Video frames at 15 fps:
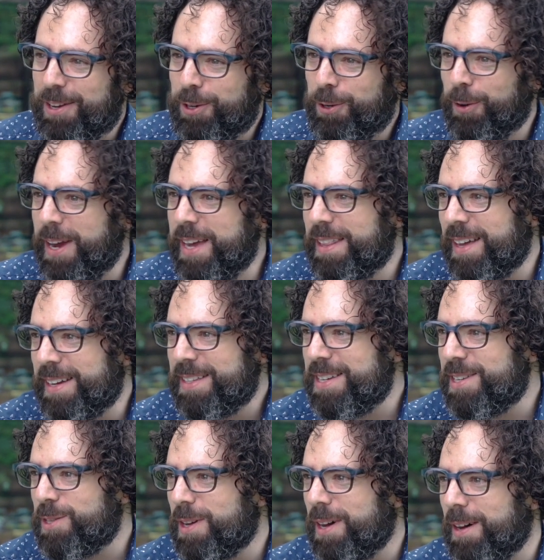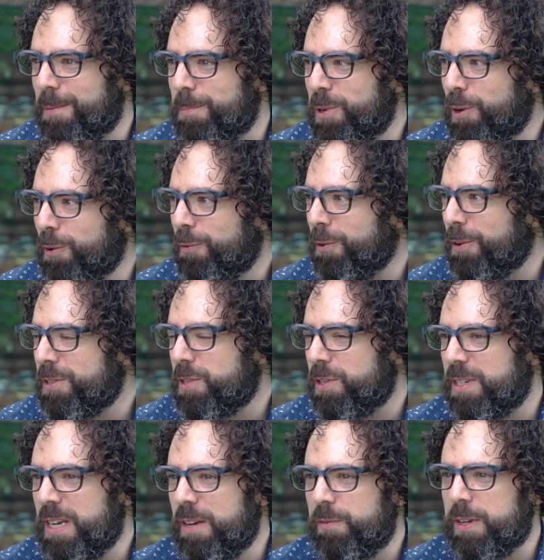create like these beautiful
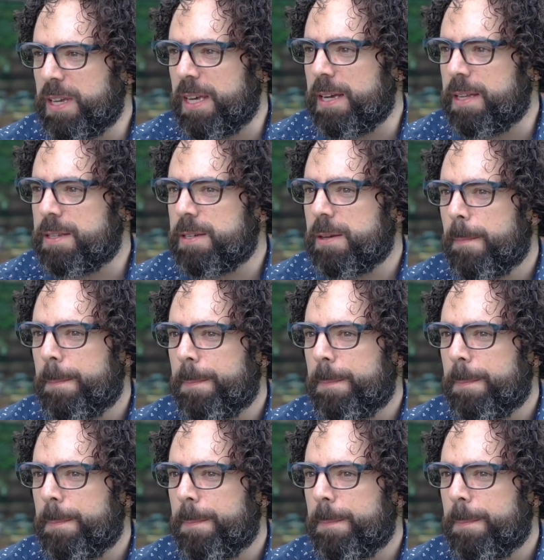certificates.